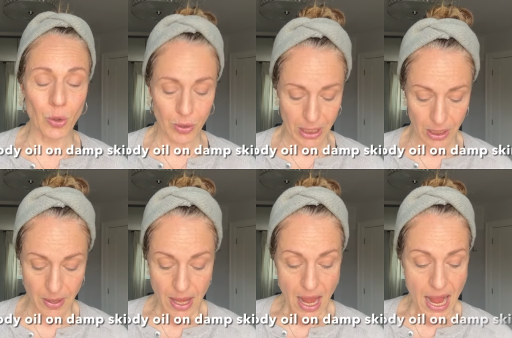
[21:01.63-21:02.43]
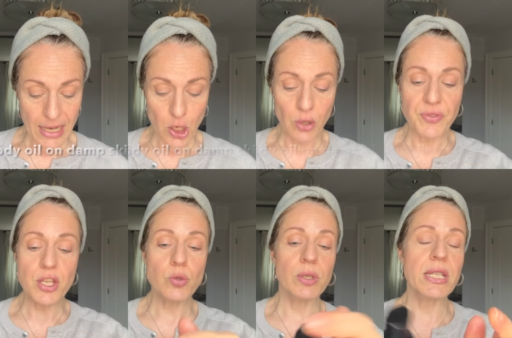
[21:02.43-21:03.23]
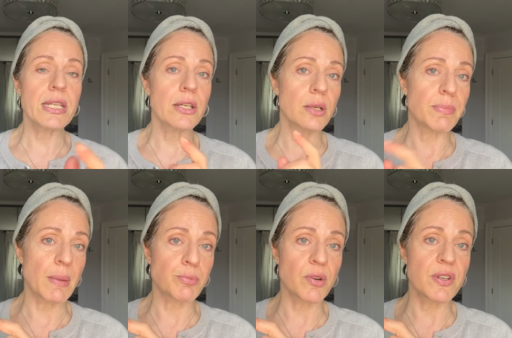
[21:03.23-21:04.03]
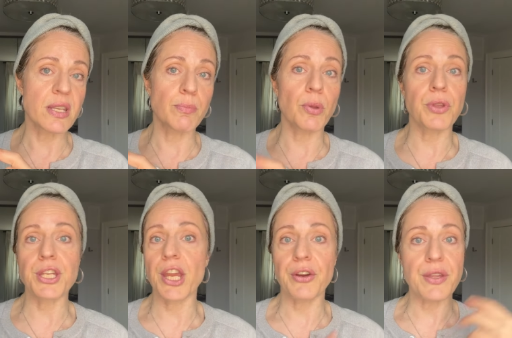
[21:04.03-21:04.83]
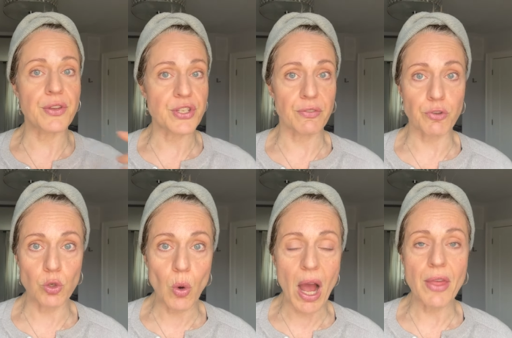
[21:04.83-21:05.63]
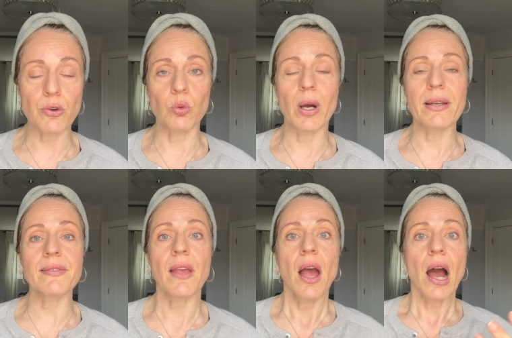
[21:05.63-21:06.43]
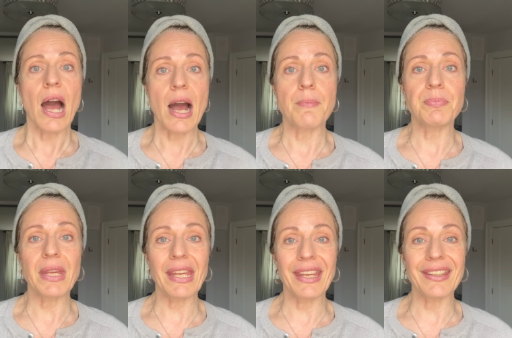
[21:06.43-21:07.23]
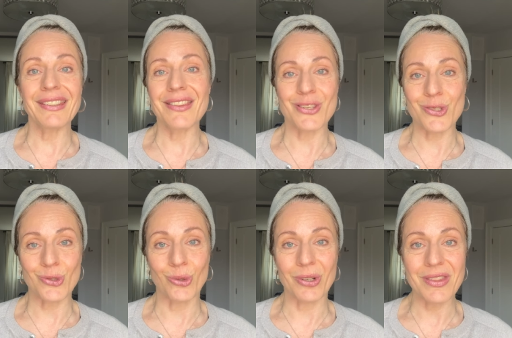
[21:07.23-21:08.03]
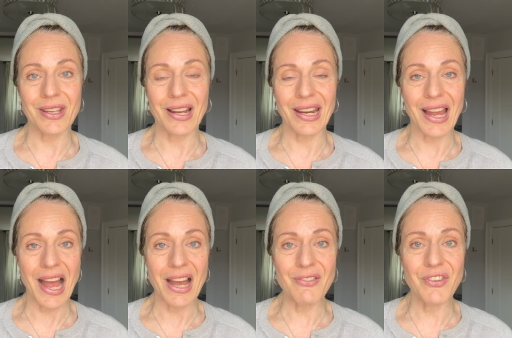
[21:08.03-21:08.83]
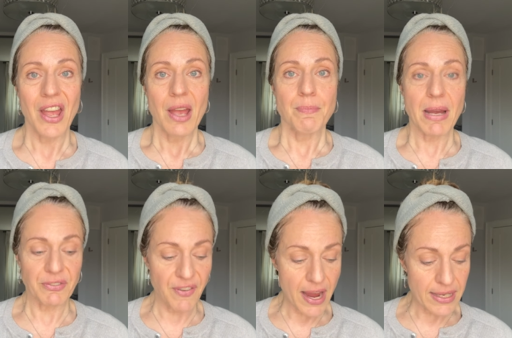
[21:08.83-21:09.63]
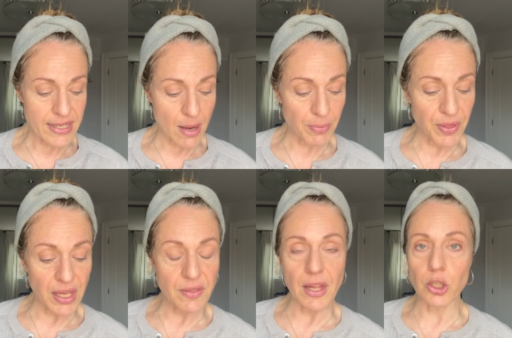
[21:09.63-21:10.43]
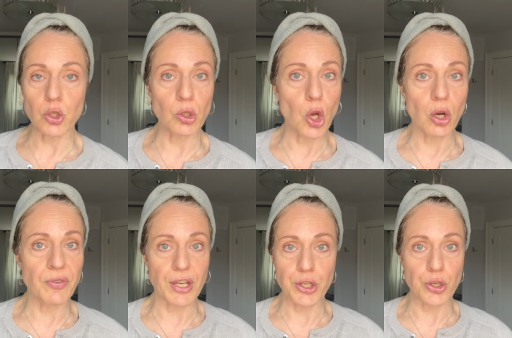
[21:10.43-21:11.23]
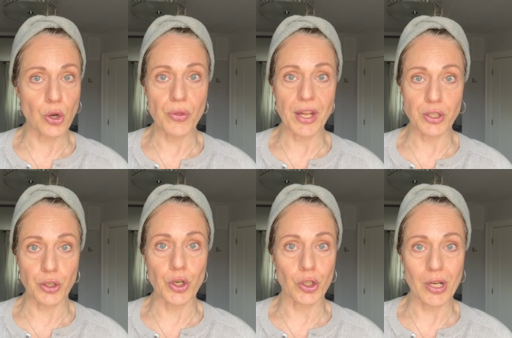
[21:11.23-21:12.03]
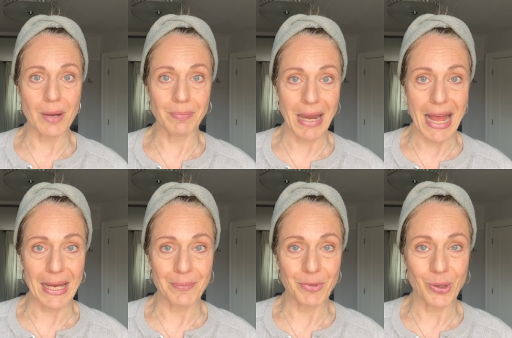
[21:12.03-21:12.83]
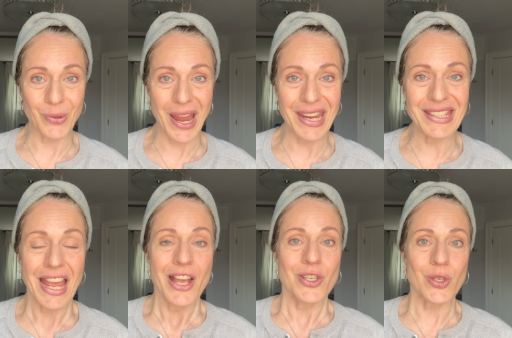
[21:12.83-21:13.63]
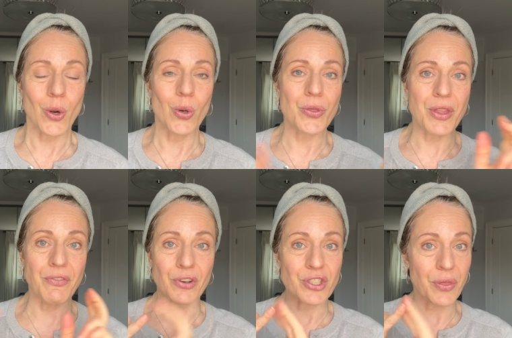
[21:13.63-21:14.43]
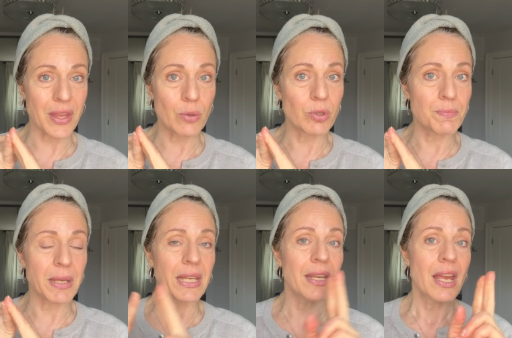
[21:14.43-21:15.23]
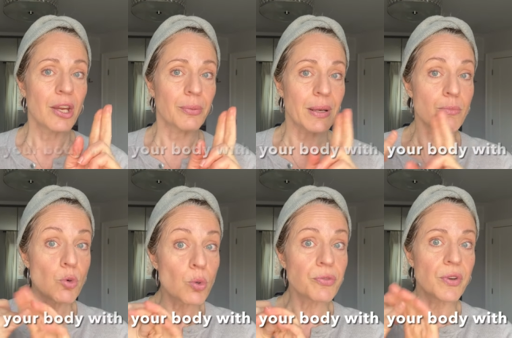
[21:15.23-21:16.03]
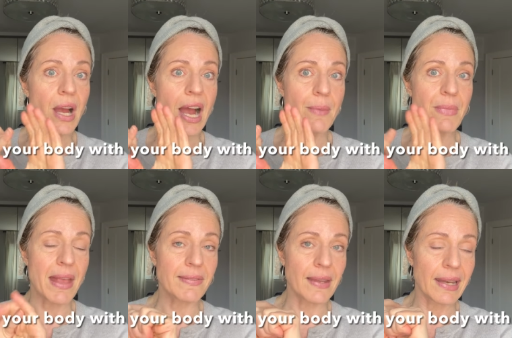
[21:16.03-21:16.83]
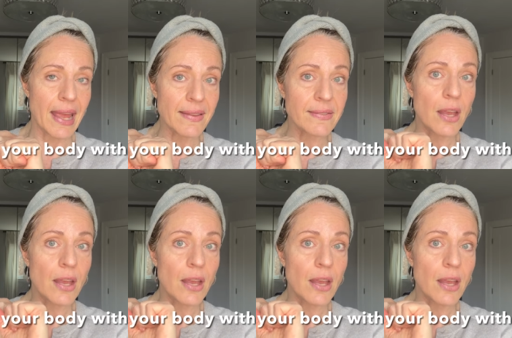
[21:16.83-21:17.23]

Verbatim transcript: oil. I love this one here by Province Apothecary. There's a few other ones um, in the store that I have, but find something that you love and you know that you're gonna apply, all right? So the first thing would be remove um, SLS